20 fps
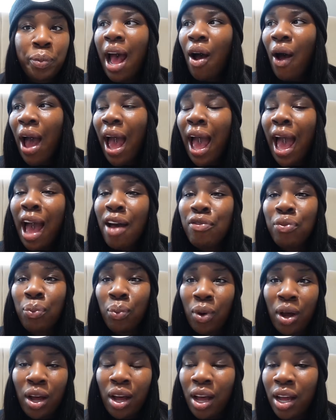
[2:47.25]
Now, I have
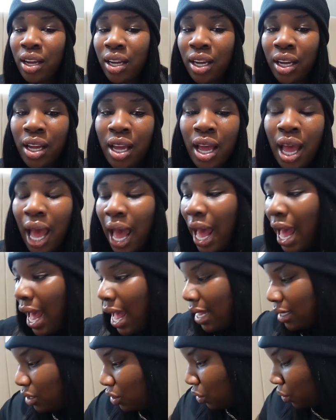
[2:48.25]
work
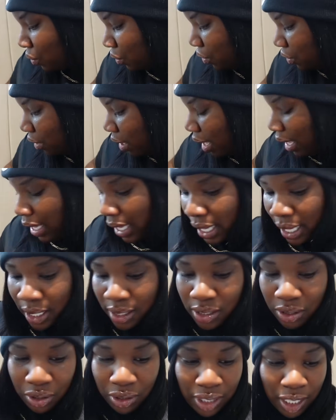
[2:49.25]
at 2:30,
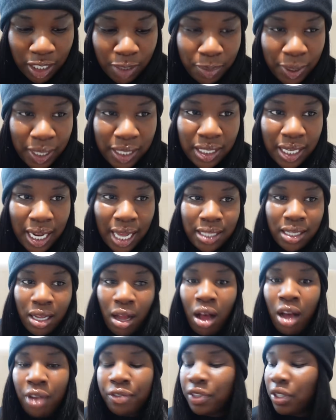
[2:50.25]
so this person has an
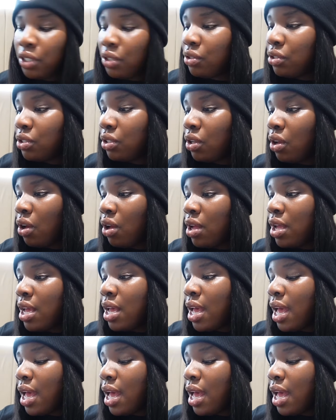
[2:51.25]
afternoon slot,